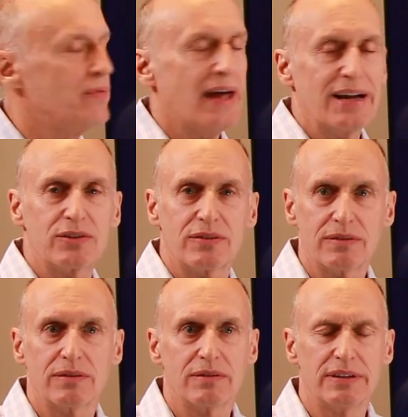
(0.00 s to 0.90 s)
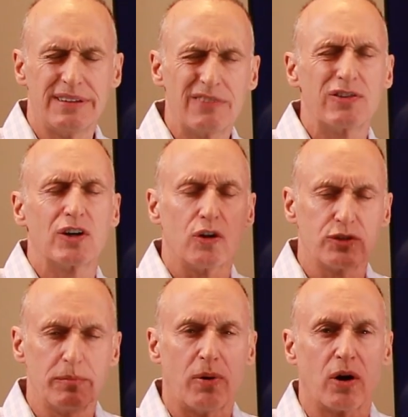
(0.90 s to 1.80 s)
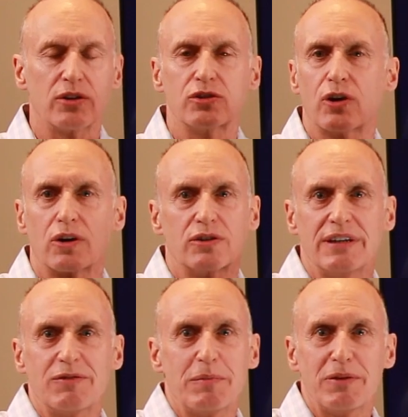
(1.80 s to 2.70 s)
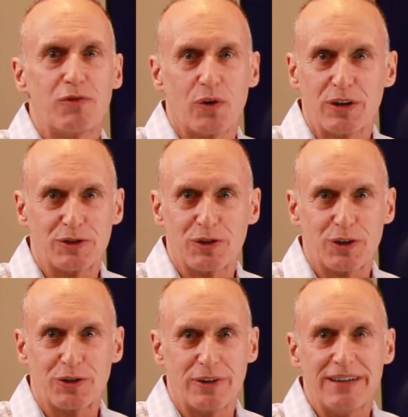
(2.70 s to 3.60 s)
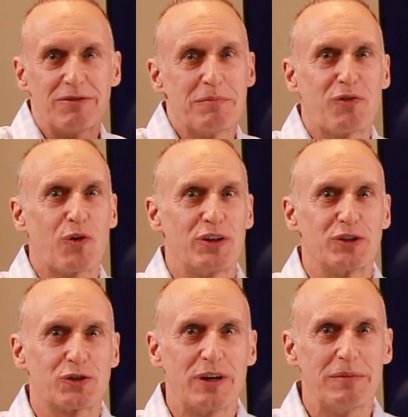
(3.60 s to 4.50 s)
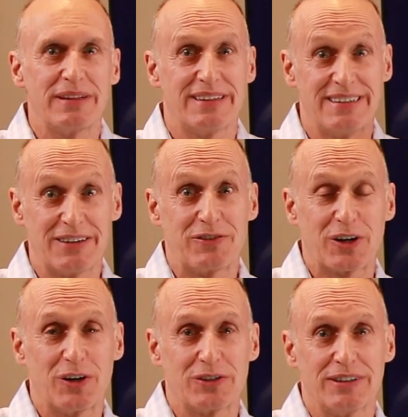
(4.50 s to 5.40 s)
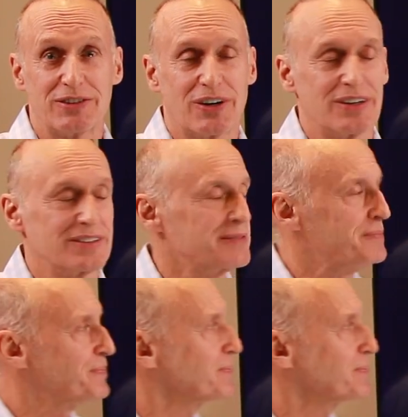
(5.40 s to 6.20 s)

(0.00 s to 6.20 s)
That's the difficulty part starts even before the surgery. Even before the treatment, the difficulty starts.